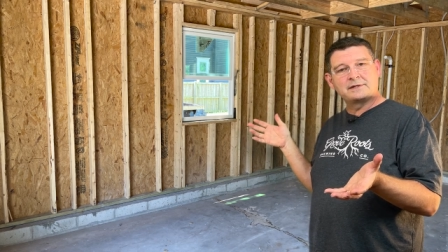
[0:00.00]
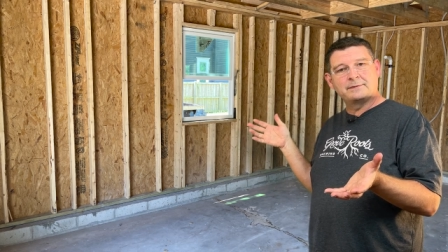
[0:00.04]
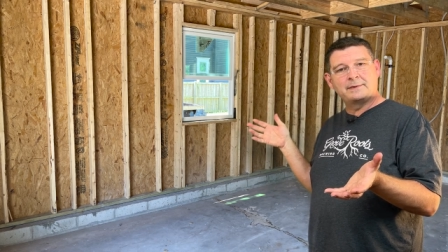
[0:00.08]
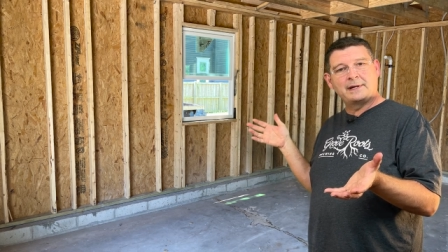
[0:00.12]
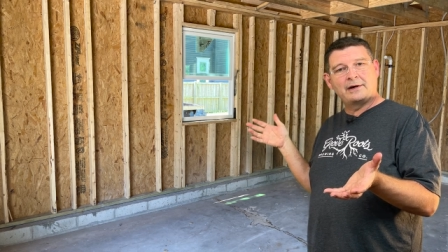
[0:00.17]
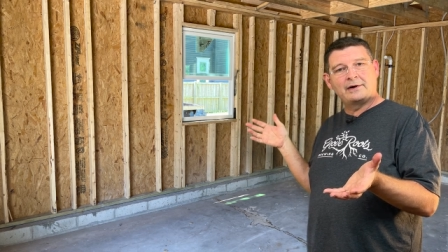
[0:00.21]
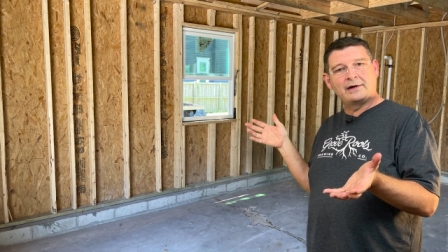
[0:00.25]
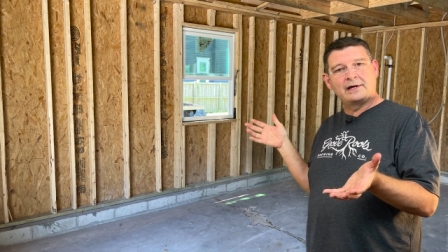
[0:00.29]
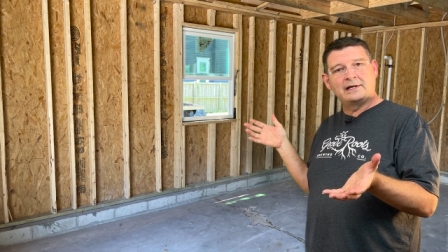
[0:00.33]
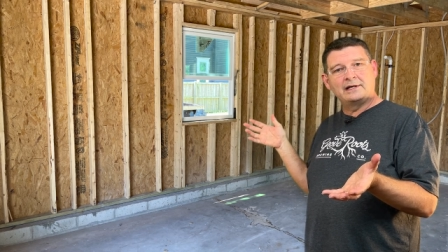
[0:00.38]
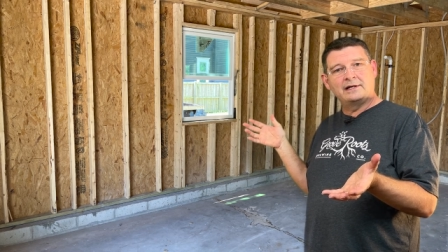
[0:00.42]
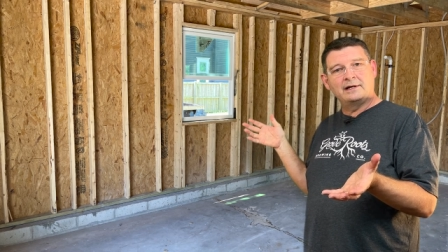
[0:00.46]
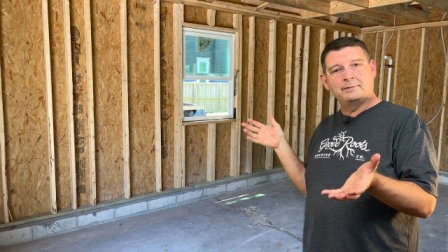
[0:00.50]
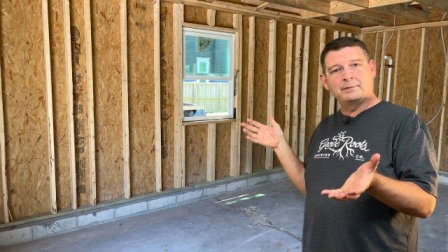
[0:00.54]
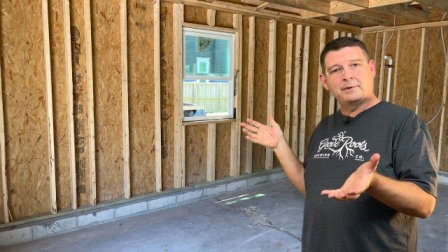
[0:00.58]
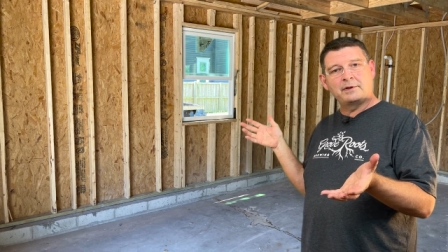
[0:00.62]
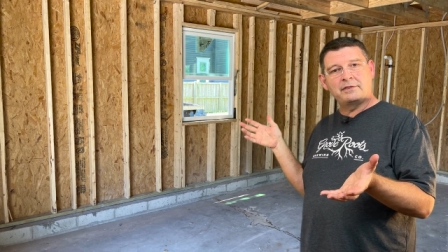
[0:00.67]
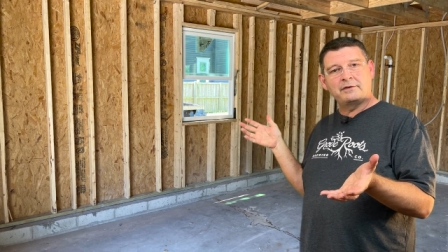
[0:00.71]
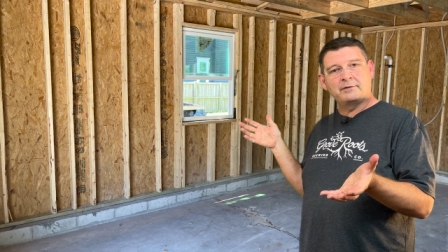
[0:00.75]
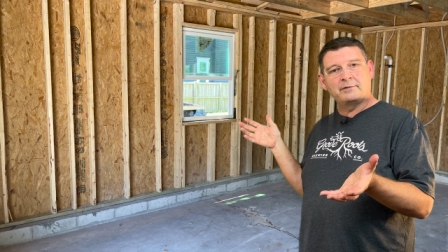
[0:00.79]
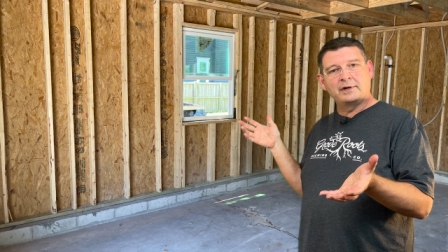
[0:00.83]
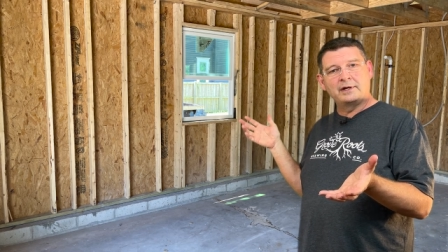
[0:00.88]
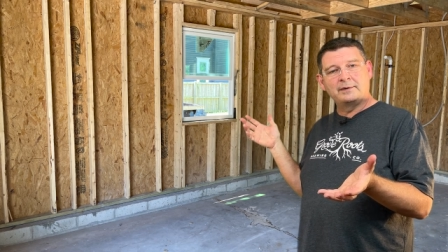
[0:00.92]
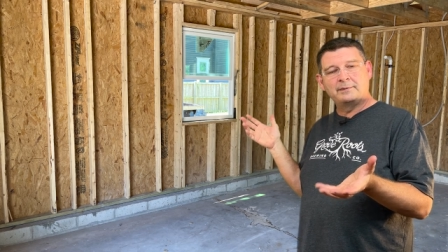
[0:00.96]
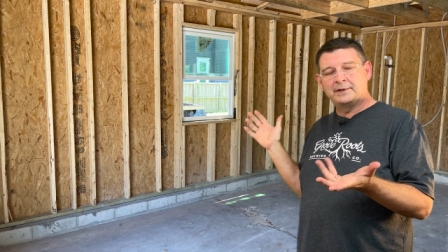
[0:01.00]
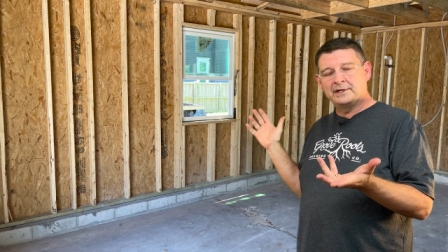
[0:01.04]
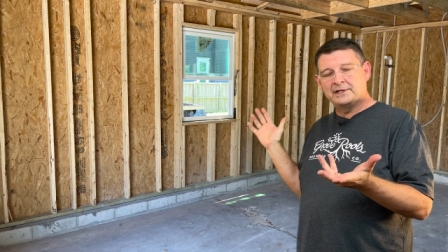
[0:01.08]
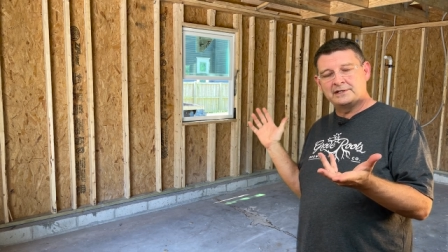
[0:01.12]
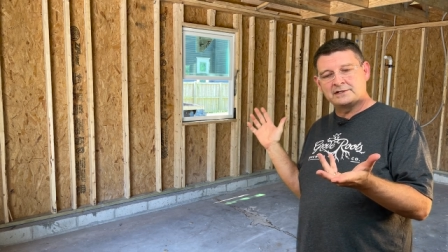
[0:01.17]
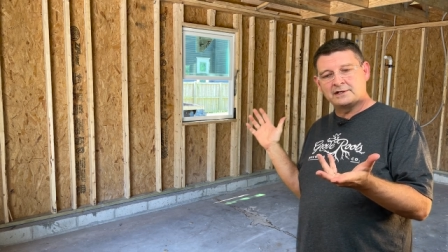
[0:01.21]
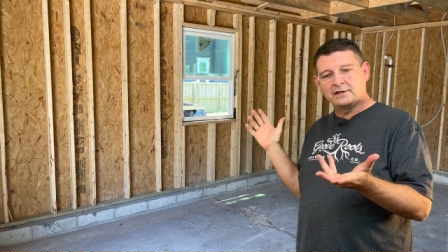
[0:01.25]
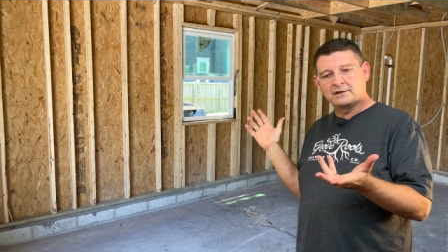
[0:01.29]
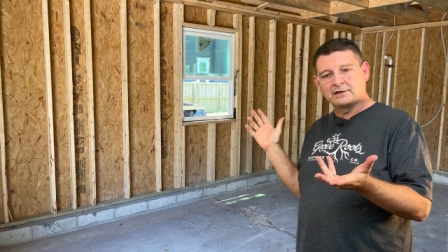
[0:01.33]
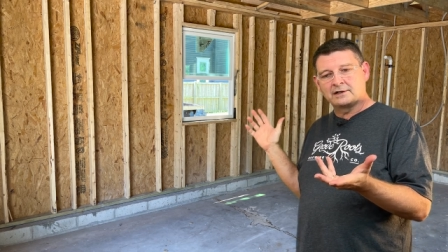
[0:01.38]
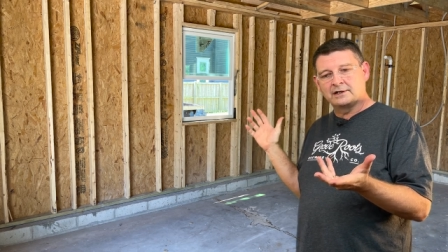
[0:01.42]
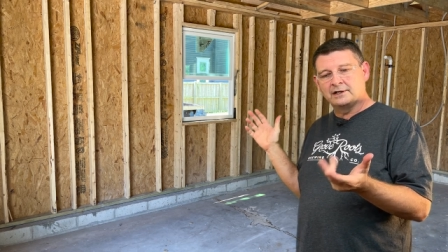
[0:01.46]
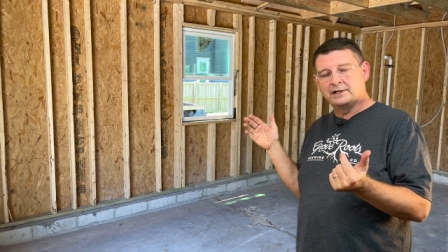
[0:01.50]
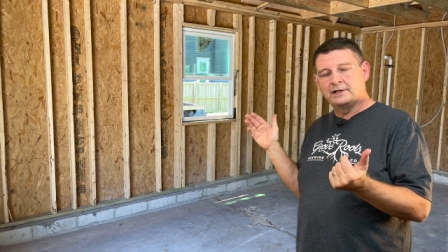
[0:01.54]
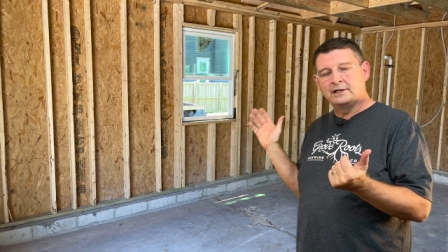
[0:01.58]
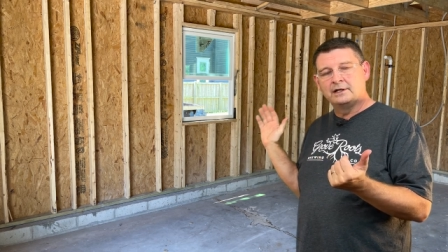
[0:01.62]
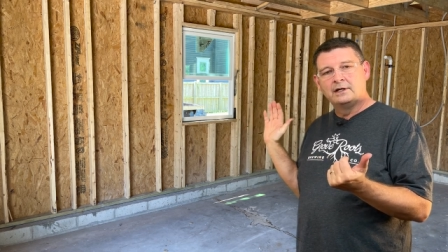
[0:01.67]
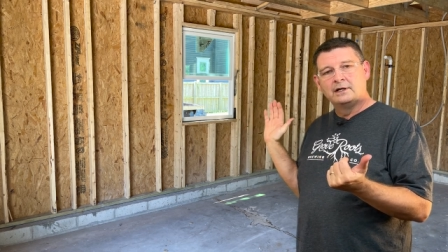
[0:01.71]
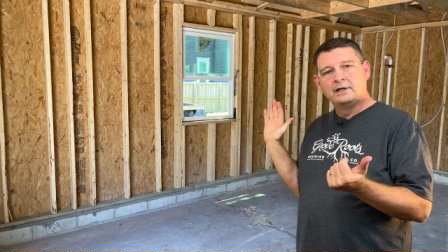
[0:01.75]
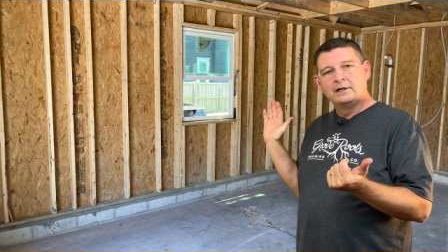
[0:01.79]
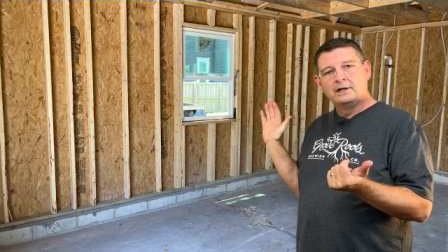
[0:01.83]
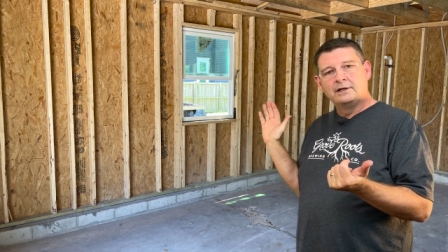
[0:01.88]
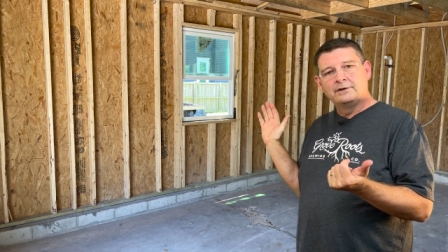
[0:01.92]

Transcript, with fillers: Somehow I ended up with three, but it's all good.